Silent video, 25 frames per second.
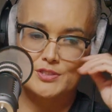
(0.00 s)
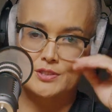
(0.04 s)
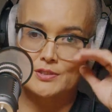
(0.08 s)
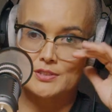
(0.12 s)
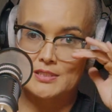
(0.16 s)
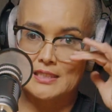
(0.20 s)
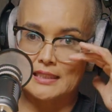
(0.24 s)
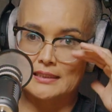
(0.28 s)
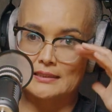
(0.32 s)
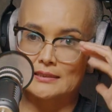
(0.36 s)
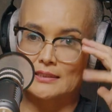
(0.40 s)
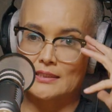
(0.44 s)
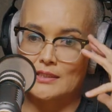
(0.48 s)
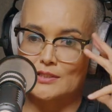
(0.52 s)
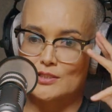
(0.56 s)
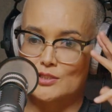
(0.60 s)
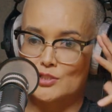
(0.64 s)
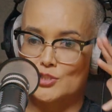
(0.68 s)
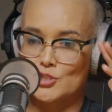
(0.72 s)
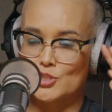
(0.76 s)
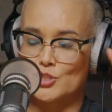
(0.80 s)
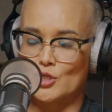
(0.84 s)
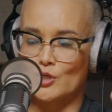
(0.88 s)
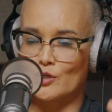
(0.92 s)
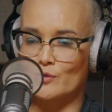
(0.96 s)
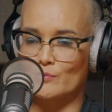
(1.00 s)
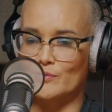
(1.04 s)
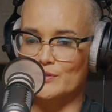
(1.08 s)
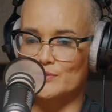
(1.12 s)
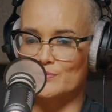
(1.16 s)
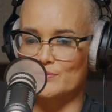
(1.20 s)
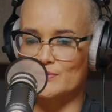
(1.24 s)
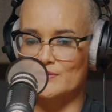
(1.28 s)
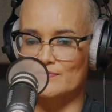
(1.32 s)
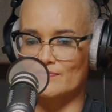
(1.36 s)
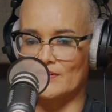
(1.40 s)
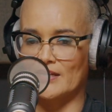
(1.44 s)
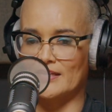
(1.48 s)
So suddenly the show,
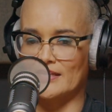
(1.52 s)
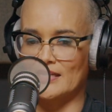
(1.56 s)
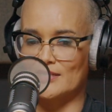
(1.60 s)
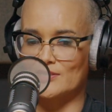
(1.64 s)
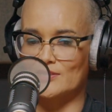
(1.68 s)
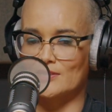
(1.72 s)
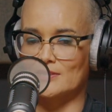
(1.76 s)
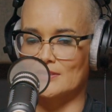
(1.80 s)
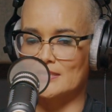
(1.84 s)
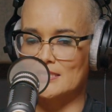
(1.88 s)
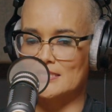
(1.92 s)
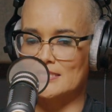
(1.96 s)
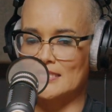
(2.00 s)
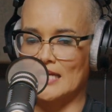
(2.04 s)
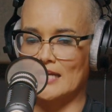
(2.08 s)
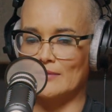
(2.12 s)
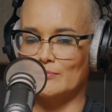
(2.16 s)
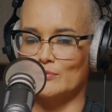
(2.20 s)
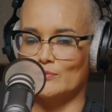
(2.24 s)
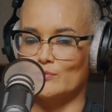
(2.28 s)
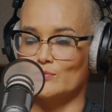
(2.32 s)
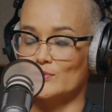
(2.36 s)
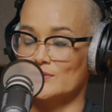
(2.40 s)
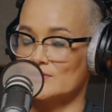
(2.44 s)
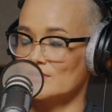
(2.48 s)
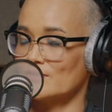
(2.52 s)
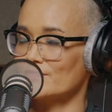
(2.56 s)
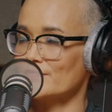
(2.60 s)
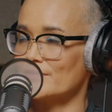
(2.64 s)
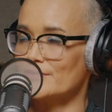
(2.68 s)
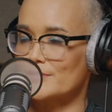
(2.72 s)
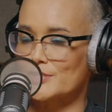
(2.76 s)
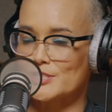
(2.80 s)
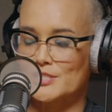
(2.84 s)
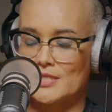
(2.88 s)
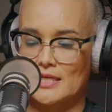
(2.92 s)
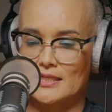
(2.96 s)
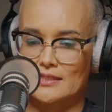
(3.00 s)
which was financially stable, was on
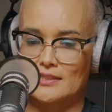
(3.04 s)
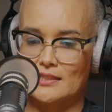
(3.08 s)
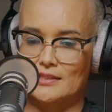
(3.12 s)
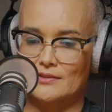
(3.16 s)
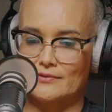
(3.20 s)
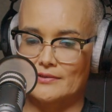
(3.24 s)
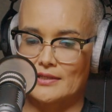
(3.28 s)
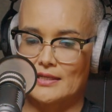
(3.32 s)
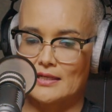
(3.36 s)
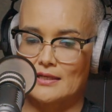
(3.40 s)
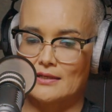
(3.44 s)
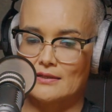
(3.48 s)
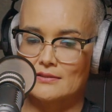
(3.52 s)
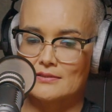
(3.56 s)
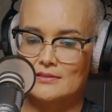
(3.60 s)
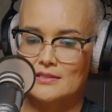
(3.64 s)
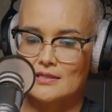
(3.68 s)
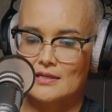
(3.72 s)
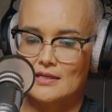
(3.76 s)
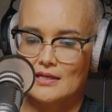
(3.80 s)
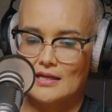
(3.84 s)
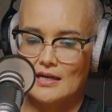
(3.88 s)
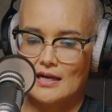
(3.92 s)
very shaky ground.